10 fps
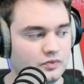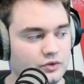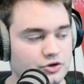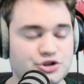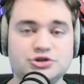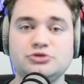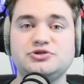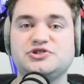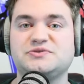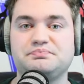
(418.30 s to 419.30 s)

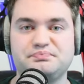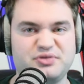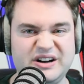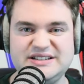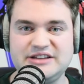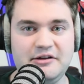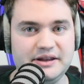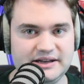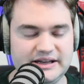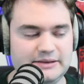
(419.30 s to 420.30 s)
shoots pretty
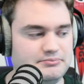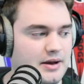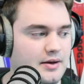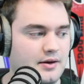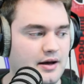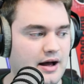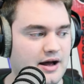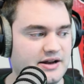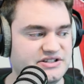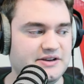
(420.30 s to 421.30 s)
solidly.
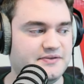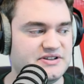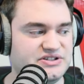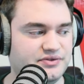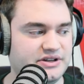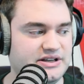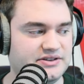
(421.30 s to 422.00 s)
Defensively, they